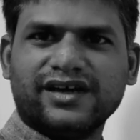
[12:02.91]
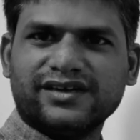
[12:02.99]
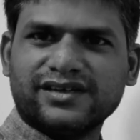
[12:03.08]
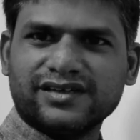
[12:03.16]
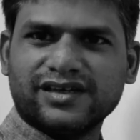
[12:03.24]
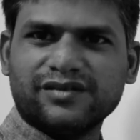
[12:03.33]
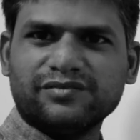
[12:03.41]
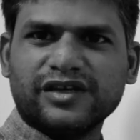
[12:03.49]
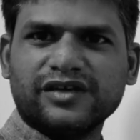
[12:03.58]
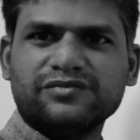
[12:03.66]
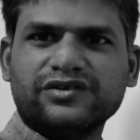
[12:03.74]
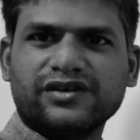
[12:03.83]
At the same
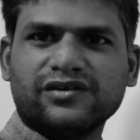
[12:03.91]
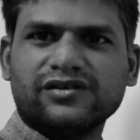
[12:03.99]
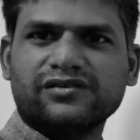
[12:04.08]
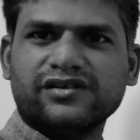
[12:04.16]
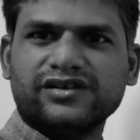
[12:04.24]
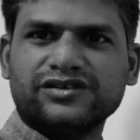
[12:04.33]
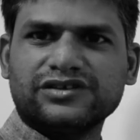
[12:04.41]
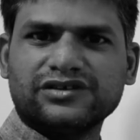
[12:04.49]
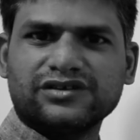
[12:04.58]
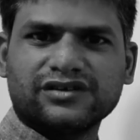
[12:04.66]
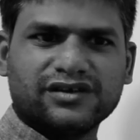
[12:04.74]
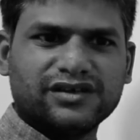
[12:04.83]
time, you can also
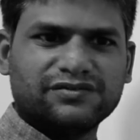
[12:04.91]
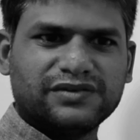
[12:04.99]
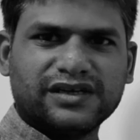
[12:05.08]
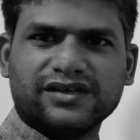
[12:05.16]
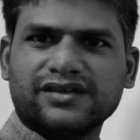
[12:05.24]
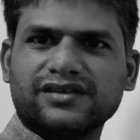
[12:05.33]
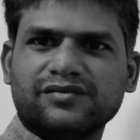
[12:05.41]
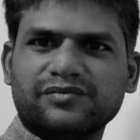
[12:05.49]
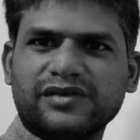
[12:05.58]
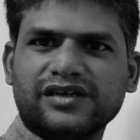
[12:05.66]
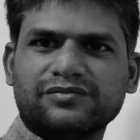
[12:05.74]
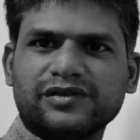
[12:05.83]
ensure if there are some
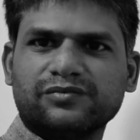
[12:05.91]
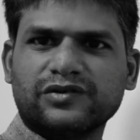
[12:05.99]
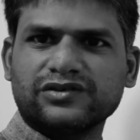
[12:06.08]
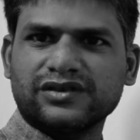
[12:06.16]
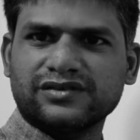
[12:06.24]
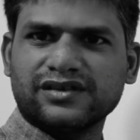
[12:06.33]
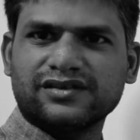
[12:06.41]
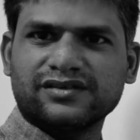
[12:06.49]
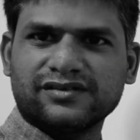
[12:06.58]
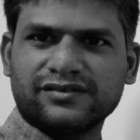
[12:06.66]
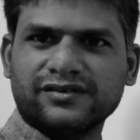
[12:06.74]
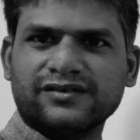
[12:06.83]
multiple
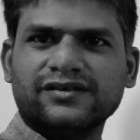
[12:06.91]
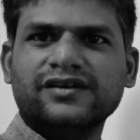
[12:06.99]
processors